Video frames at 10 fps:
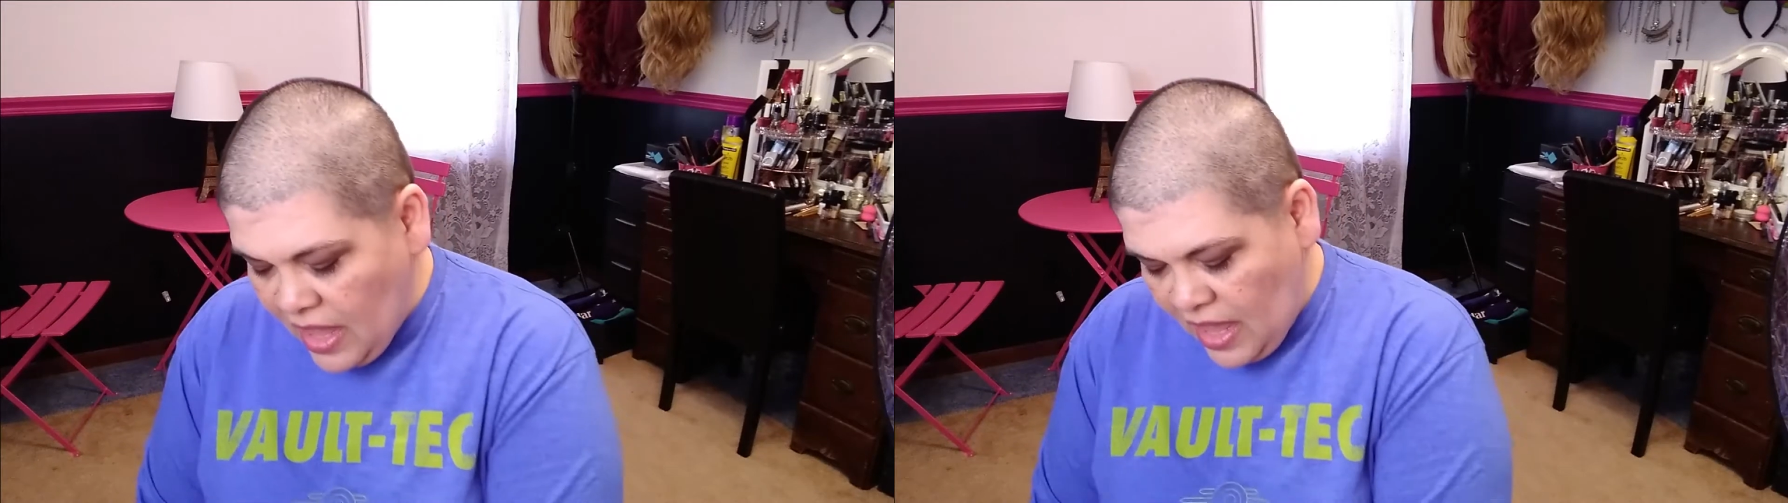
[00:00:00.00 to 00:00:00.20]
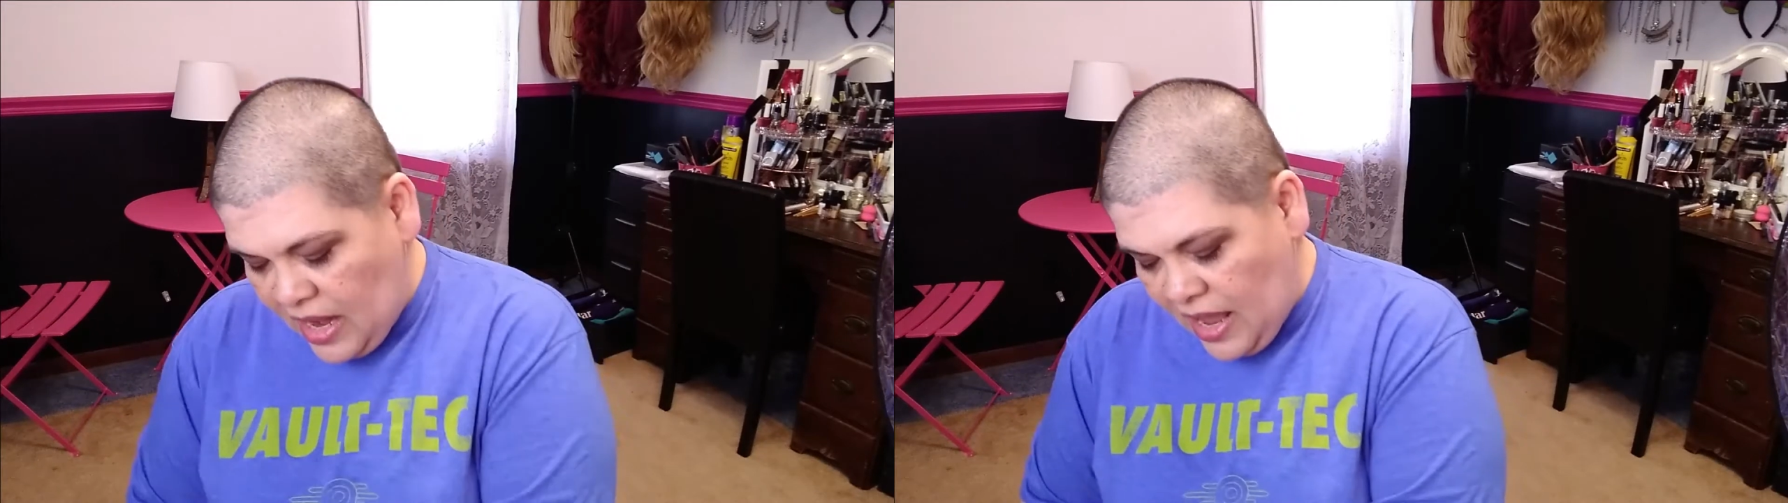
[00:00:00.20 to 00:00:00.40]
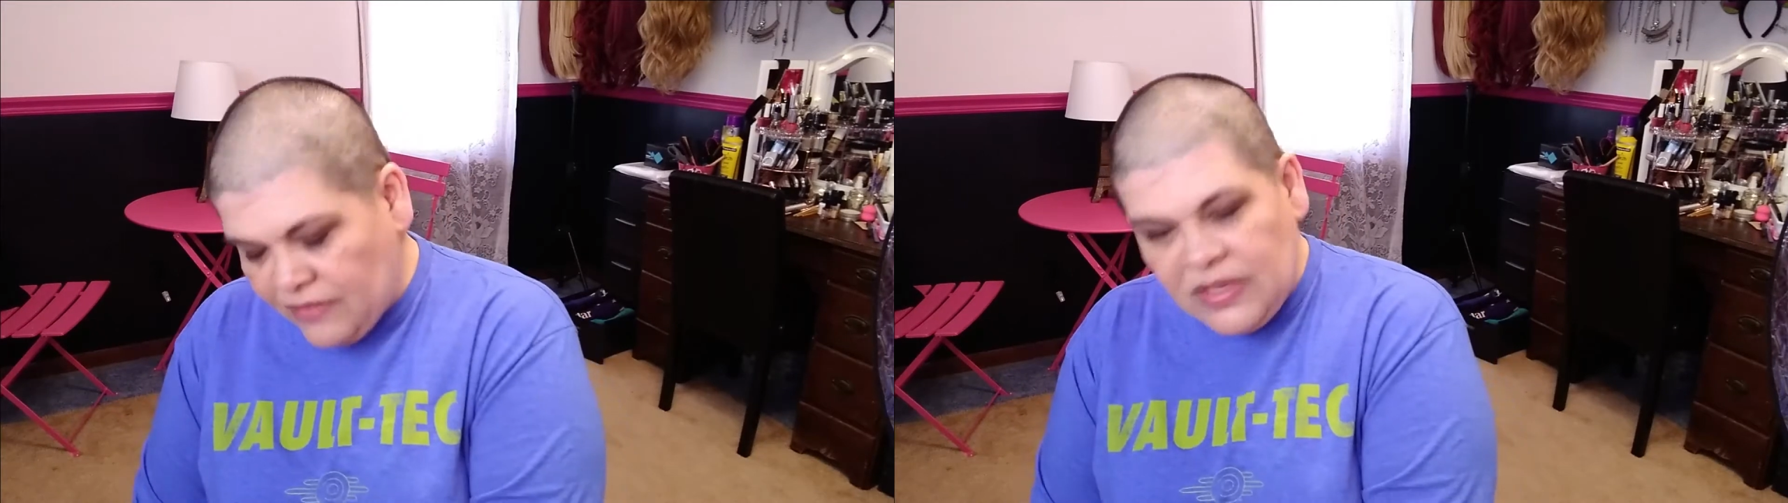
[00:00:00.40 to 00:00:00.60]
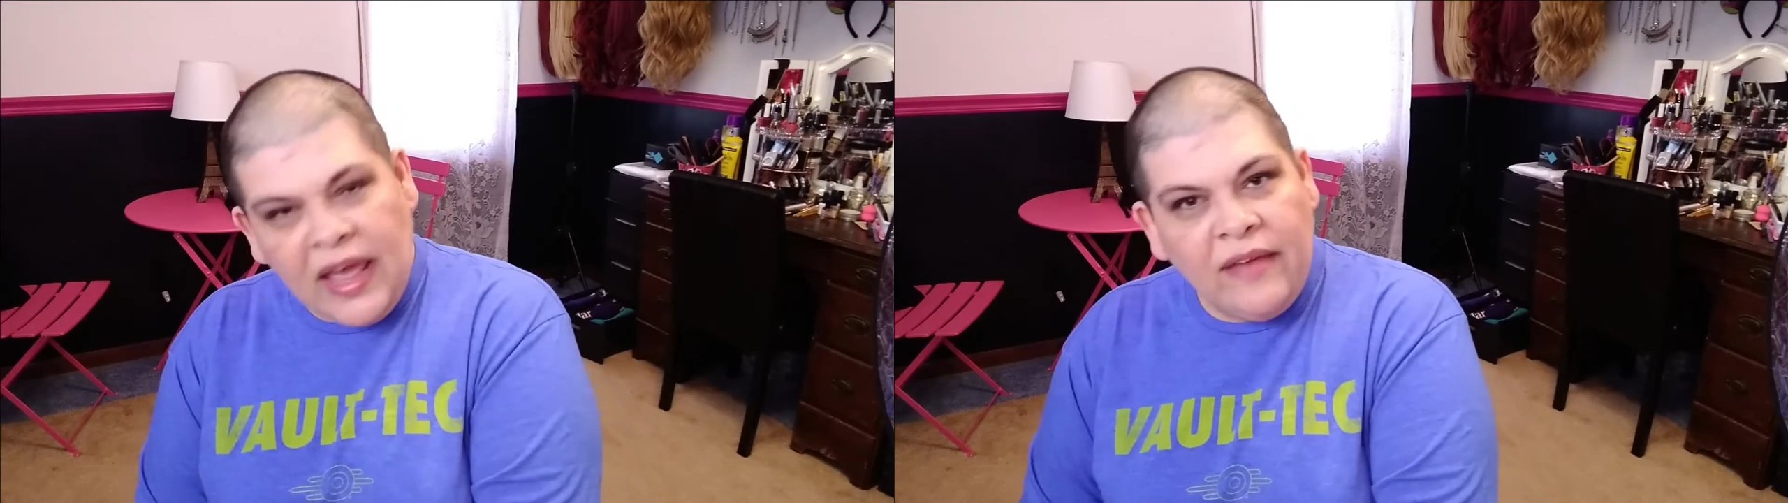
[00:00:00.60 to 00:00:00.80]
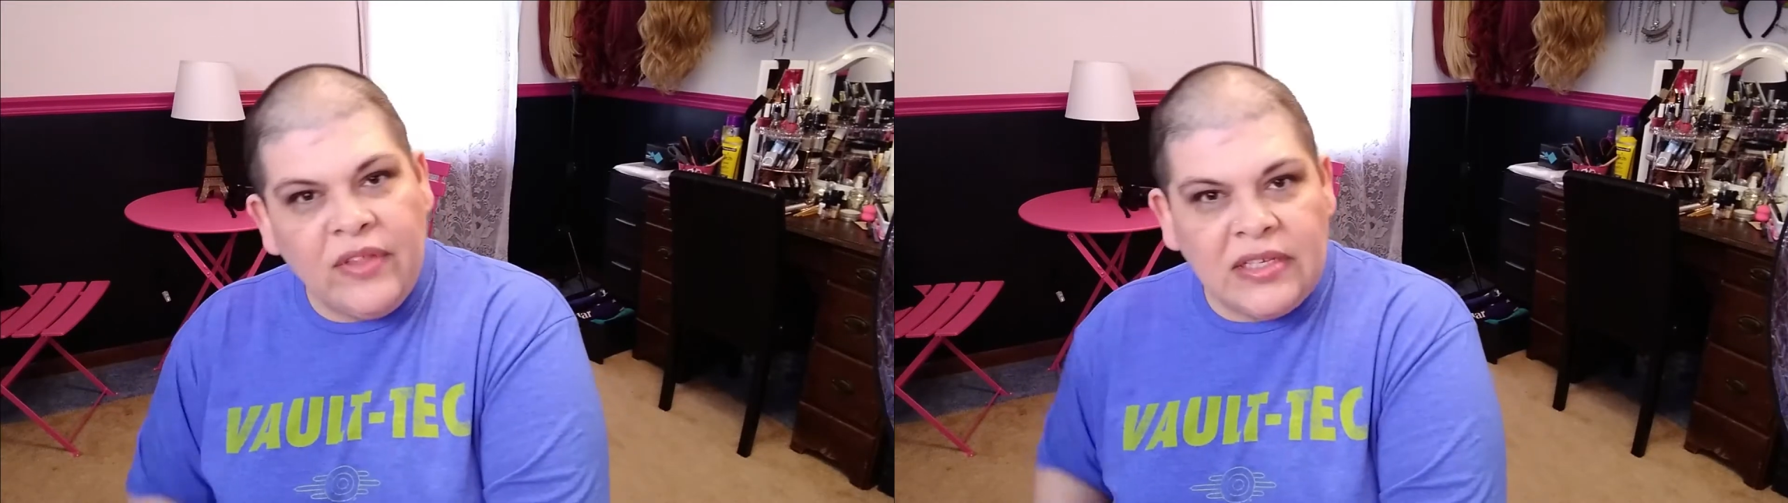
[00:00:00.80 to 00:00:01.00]
And I have to
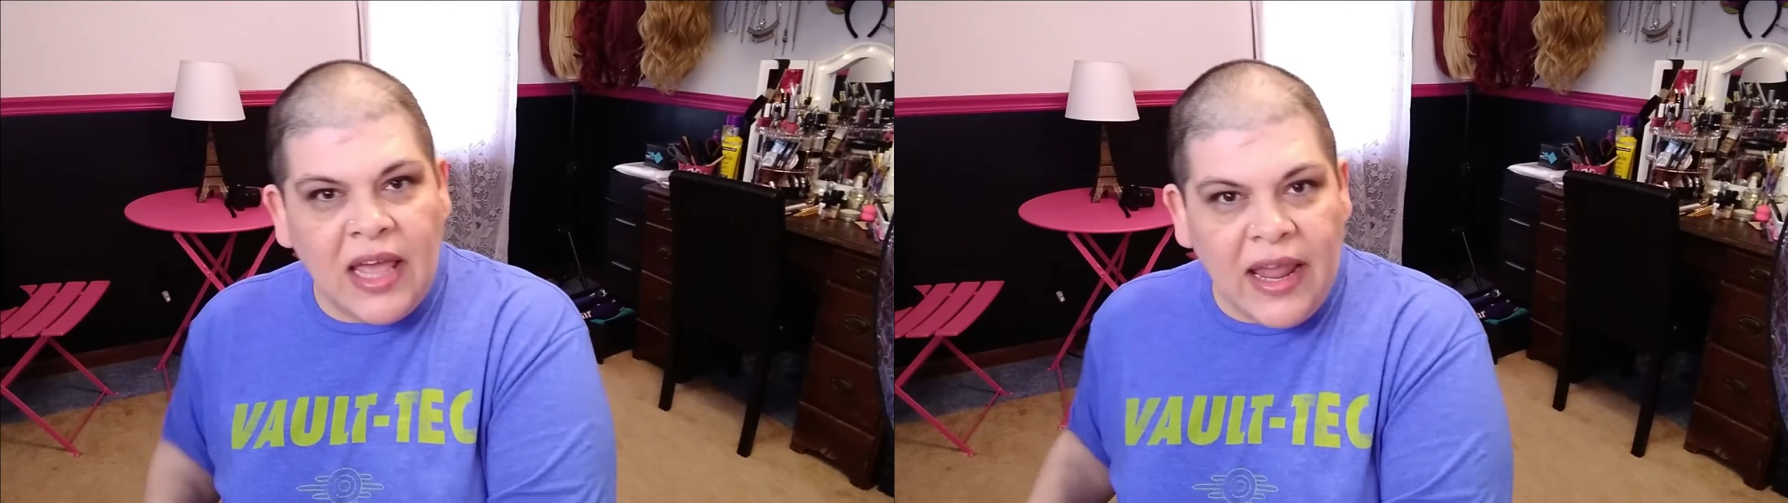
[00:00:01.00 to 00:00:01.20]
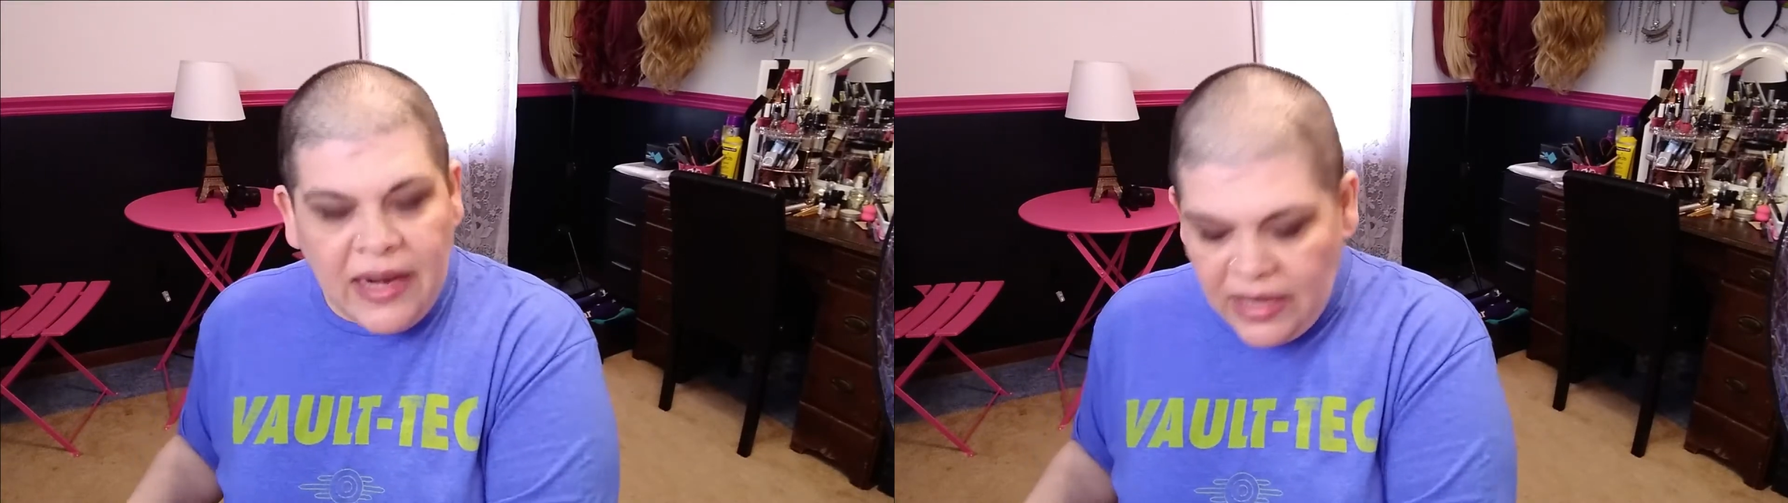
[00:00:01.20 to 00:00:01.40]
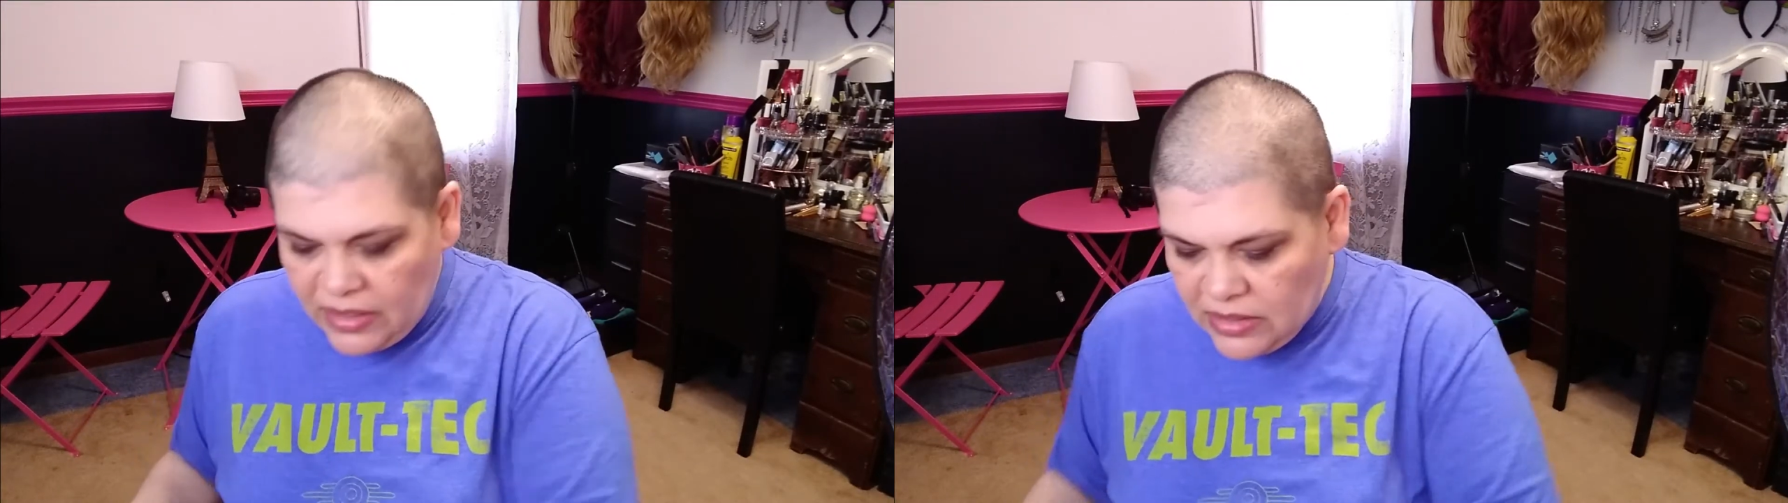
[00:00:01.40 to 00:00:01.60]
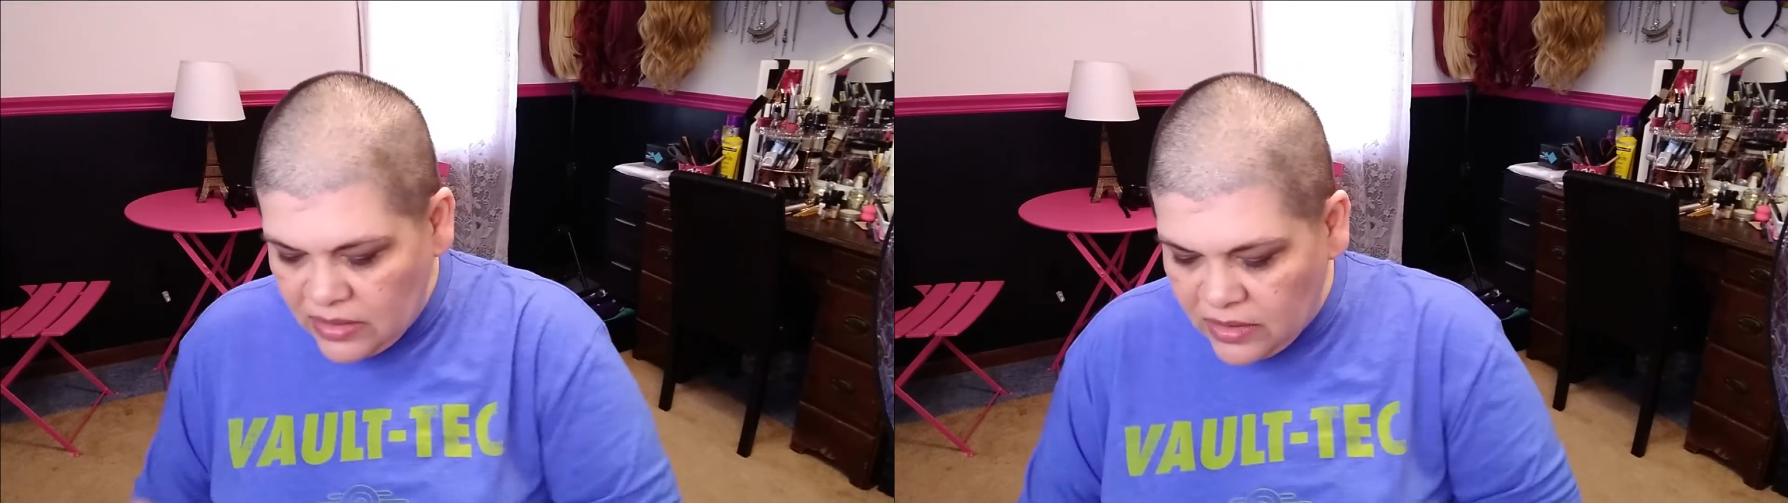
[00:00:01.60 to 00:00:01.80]
have the tiniest